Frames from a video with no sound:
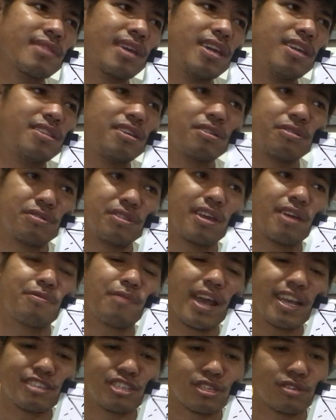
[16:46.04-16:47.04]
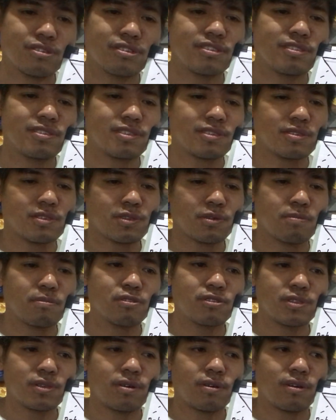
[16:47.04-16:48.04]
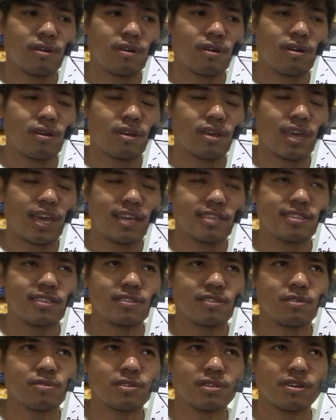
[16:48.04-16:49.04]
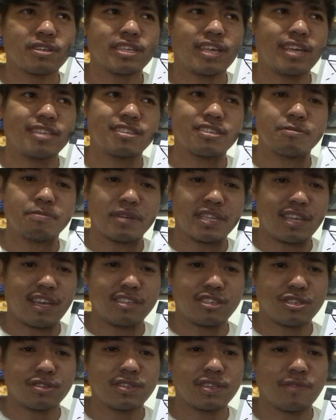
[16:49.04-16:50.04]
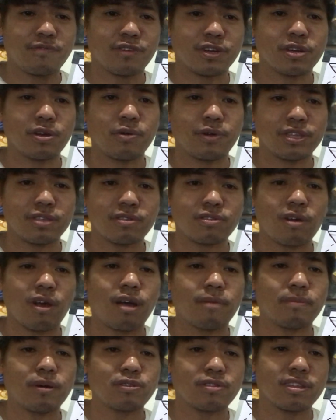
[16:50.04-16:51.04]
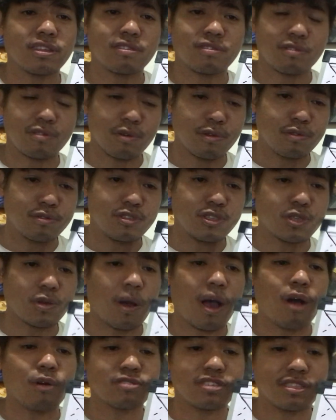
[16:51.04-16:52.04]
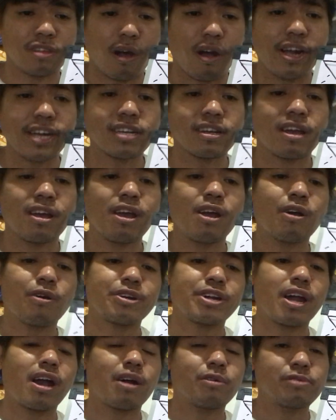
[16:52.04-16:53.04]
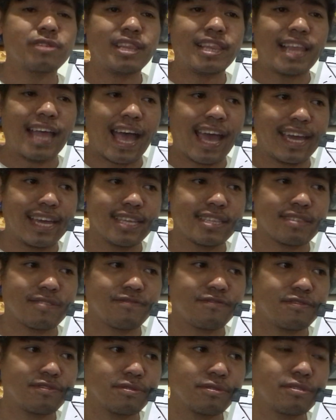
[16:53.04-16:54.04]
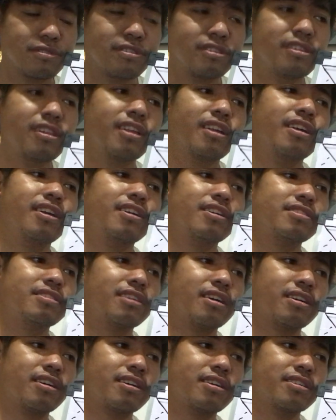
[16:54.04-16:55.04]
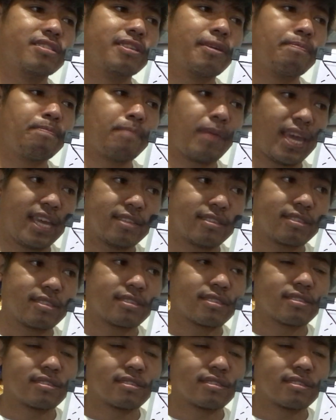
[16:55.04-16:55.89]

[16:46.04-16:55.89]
in the good directions. So most cases, those are the interpretations if we're going to talk about the tone. So how dark or how lightful the paint